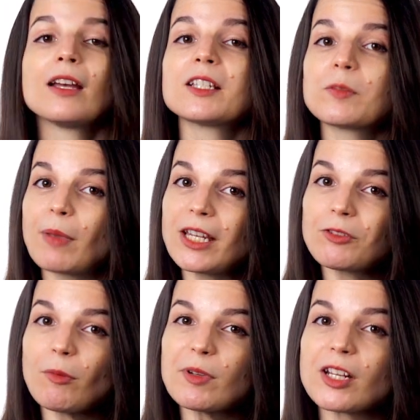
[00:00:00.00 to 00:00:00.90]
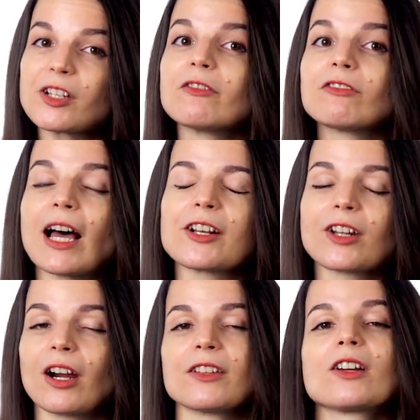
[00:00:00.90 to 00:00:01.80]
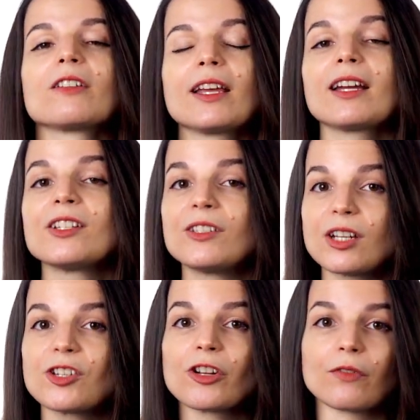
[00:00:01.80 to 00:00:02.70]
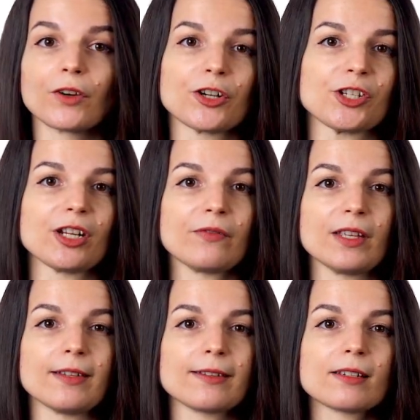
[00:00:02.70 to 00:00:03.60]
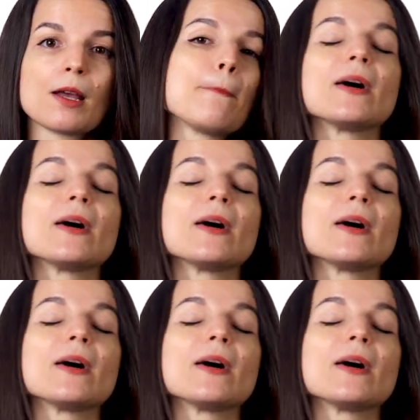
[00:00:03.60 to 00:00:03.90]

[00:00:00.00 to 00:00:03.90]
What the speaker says: Spaced repetition flashcards are like a digital version of this,